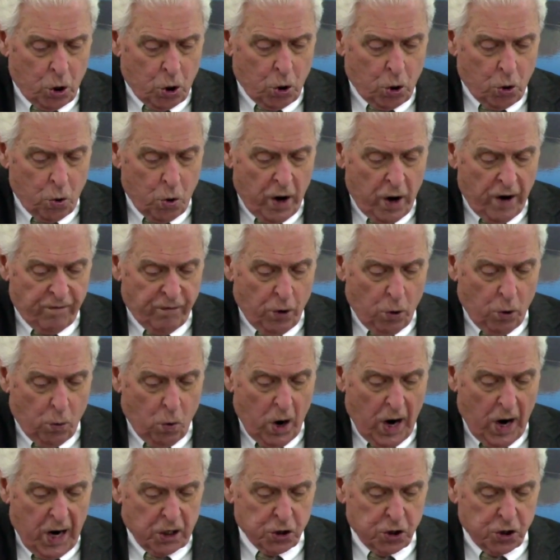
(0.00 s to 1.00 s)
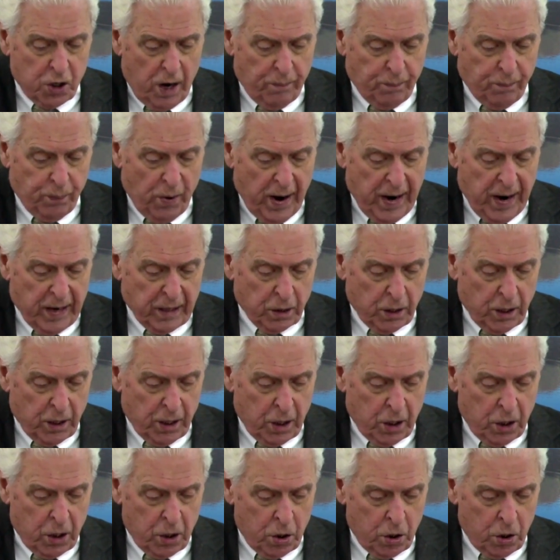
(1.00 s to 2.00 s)
Whoever walks
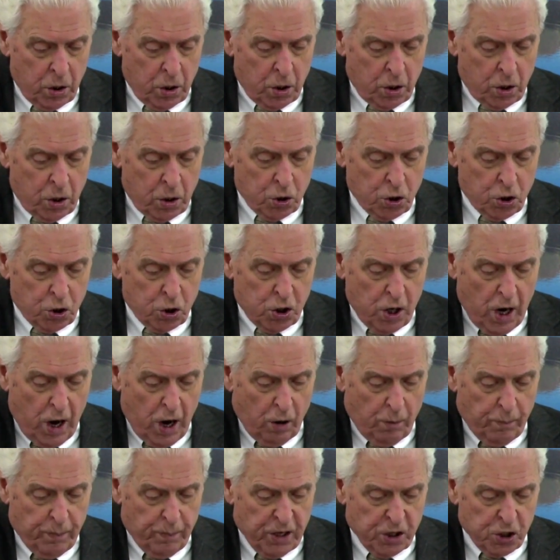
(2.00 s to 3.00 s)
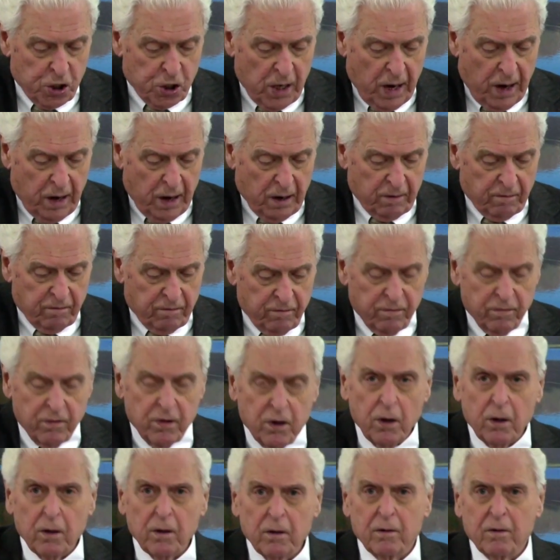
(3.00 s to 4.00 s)
uprightly shall be saved.